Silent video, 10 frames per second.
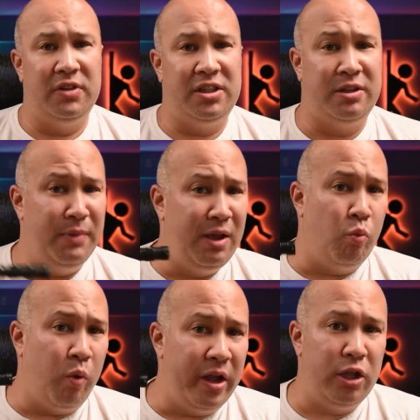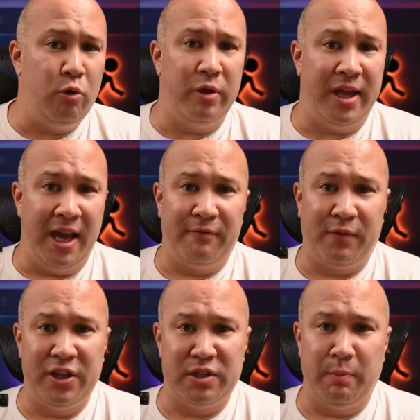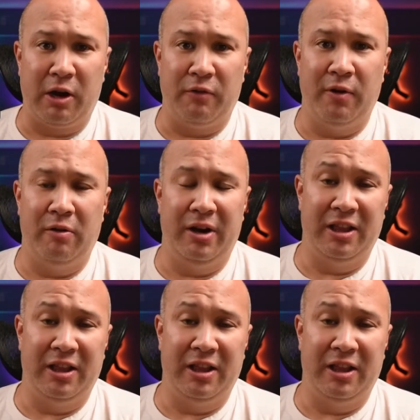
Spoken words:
to me, what you get for this microphone